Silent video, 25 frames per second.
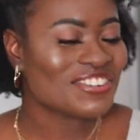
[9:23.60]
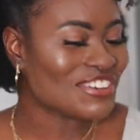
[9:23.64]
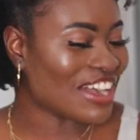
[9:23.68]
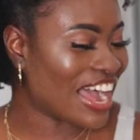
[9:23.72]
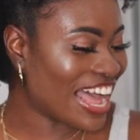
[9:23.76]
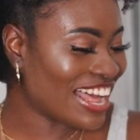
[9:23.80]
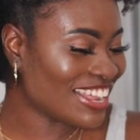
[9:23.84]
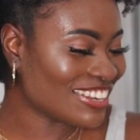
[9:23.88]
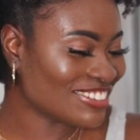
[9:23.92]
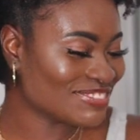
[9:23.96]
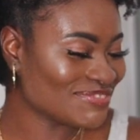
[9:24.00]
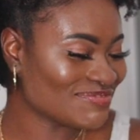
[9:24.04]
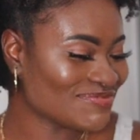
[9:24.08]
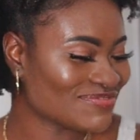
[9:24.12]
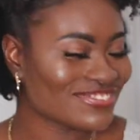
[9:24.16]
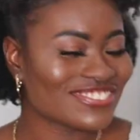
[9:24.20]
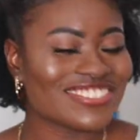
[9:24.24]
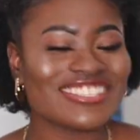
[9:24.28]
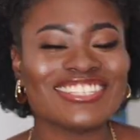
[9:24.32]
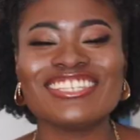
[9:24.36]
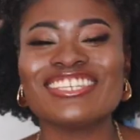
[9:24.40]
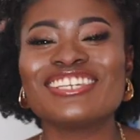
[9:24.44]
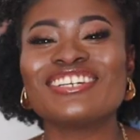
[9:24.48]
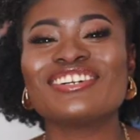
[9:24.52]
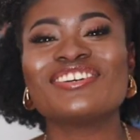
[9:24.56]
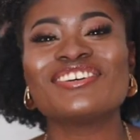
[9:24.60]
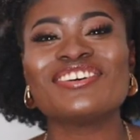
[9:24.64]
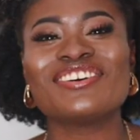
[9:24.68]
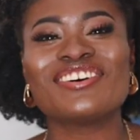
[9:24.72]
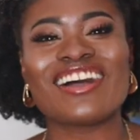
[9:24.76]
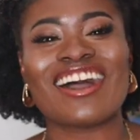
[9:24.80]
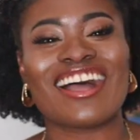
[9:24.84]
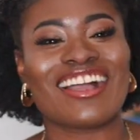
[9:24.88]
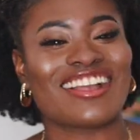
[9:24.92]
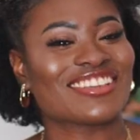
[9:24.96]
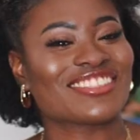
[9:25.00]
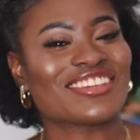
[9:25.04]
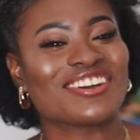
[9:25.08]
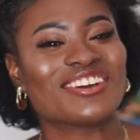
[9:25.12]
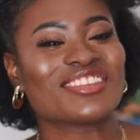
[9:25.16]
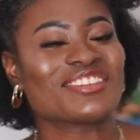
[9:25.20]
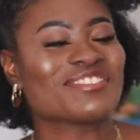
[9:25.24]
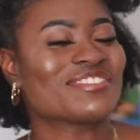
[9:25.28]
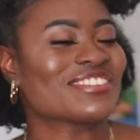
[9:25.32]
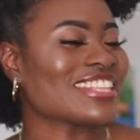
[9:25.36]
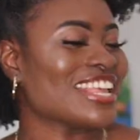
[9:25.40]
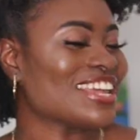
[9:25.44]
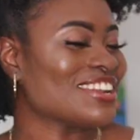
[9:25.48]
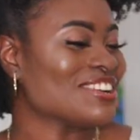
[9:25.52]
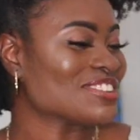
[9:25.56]
well, you are the only
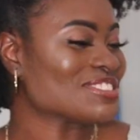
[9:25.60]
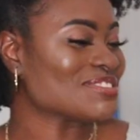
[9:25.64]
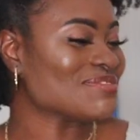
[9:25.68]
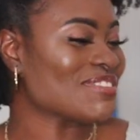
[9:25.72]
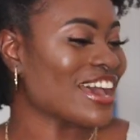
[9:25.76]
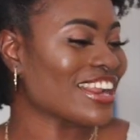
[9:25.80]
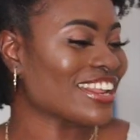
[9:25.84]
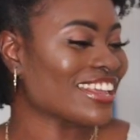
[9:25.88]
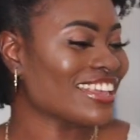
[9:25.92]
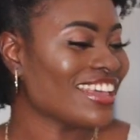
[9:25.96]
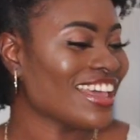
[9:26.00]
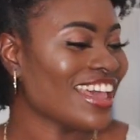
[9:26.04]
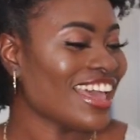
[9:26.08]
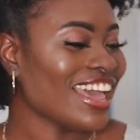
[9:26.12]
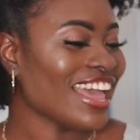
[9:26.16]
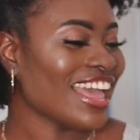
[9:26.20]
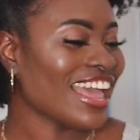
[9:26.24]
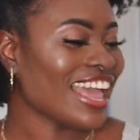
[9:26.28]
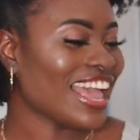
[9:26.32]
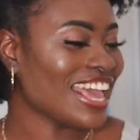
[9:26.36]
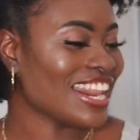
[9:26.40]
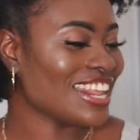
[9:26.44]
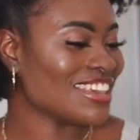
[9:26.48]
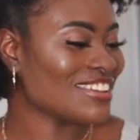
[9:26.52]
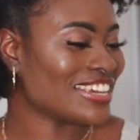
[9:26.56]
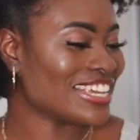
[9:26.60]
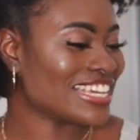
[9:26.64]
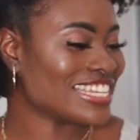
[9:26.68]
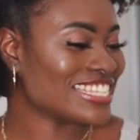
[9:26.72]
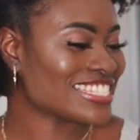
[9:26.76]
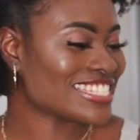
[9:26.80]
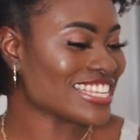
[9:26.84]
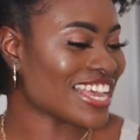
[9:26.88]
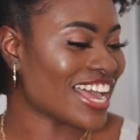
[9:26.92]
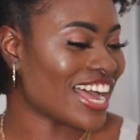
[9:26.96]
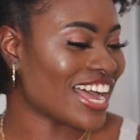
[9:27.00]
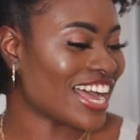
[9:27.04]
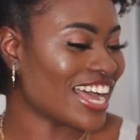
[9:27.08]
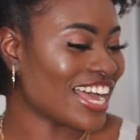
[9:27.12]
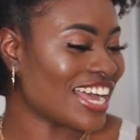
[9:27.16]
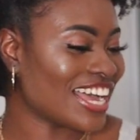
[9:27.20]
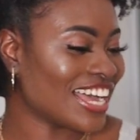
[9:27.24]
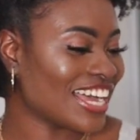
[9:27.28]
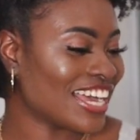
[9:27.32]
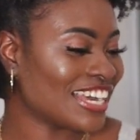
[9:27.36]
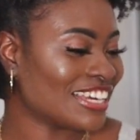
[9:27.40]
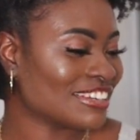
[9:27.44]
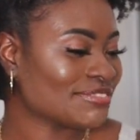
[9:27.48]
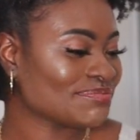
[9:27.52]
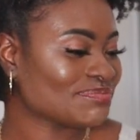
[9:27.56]
one that knows about it. Anyways,
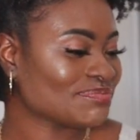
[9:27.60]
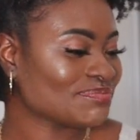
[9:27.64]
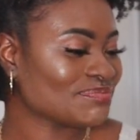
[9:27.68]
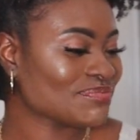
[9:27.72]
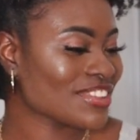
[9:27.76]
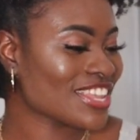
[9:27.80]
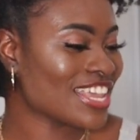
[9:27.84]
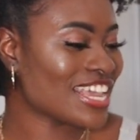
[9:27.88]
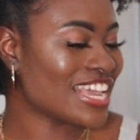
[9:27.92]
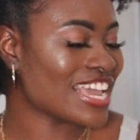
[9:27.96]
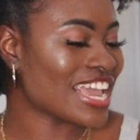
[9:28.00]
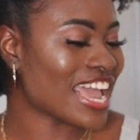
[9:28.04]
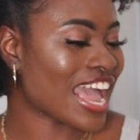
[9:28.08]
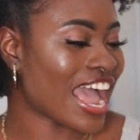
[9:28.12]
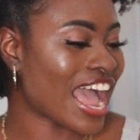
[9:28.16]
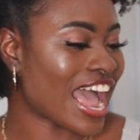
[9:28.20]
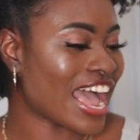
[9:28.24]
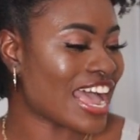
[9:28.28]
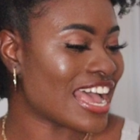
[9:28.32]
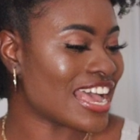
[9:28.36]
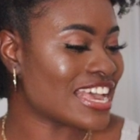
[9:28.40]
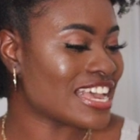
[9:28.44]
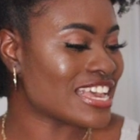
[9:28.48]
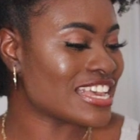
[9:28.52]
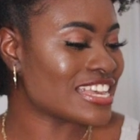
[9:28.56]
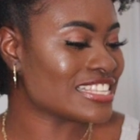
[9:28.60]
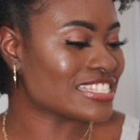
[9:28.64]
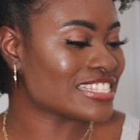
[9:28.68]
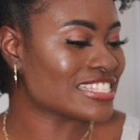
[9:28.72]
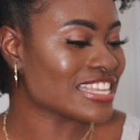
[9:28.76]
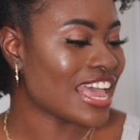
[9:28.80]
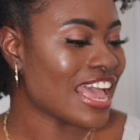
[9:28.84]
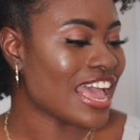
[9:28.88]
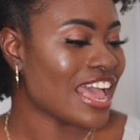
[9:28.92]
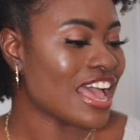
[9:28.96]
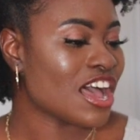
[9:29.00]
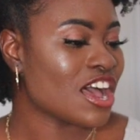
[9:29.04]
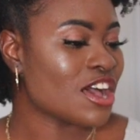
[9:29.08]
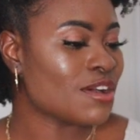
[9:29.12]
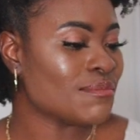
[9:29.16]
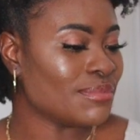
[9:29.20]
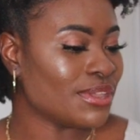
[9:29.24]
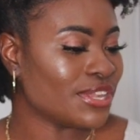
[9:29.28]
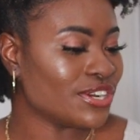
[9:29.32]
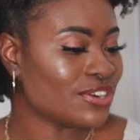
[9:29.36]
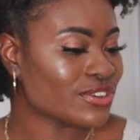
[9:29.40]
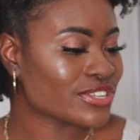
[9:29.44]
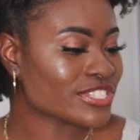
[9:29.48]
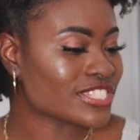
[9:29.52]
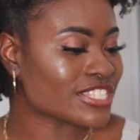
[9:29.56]
uh, it has
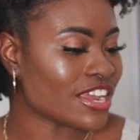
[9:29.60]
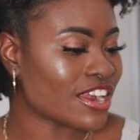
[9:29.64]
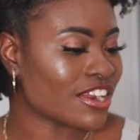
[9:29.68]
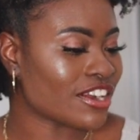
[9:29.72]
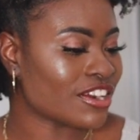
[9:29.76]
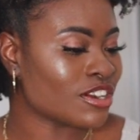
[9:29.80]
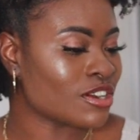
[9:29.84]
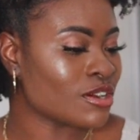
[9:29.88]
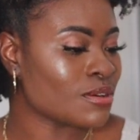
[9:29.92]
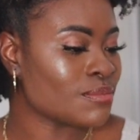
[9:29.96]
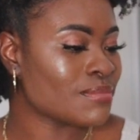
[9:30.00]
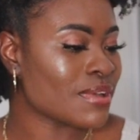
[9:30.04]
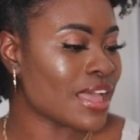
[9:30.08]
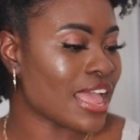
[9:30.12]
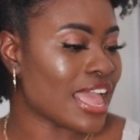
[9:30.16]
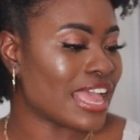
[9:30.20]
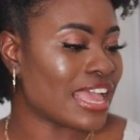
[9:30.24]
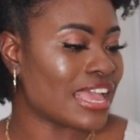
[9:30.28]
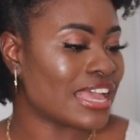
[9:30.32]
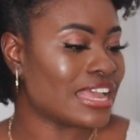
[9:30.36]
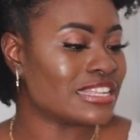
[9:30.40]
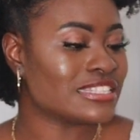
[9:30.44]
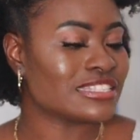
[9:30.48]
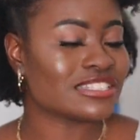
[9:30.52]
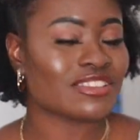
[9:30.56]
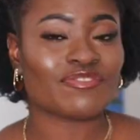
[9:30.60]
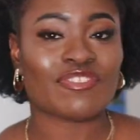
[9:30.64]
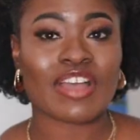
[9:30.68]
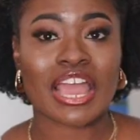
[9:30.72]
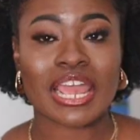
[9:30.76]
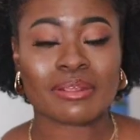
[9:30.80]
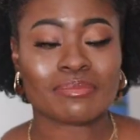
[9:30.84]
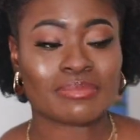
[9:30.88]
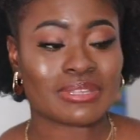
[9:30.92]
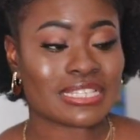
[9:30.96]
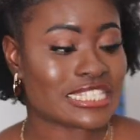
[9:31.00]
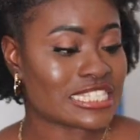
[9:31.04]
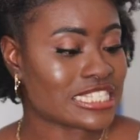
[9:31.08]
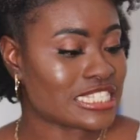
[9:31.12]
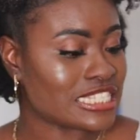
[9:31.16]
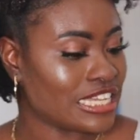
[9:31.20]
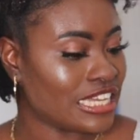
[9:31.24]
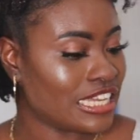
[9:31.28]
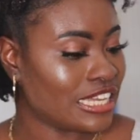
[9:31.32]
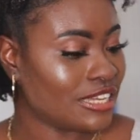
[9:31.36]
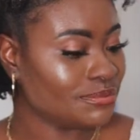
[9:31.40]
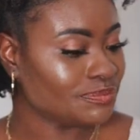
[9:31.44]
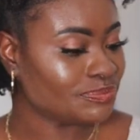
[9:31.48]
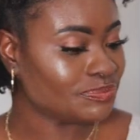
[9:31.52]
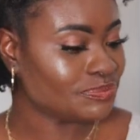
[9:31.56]
amino serum and vitamin
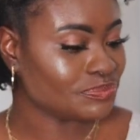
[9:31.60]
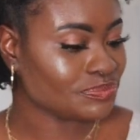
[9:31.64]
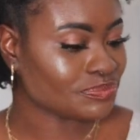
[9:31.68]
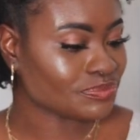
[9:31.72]
C.